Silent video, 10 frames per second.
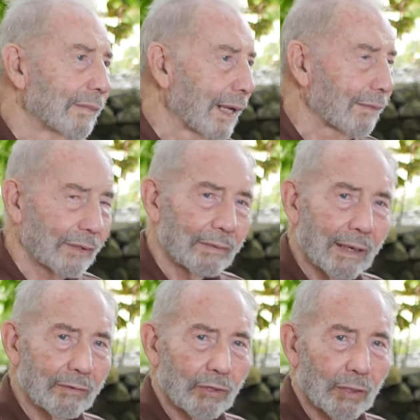have
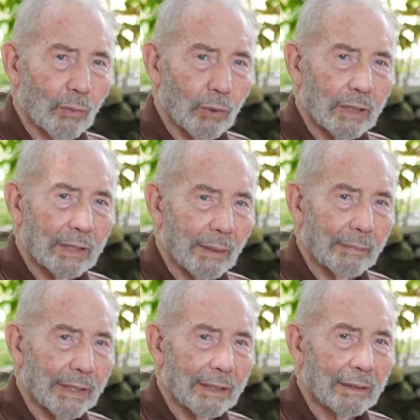drink water or
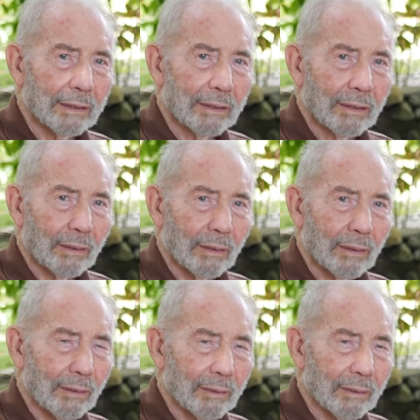something, or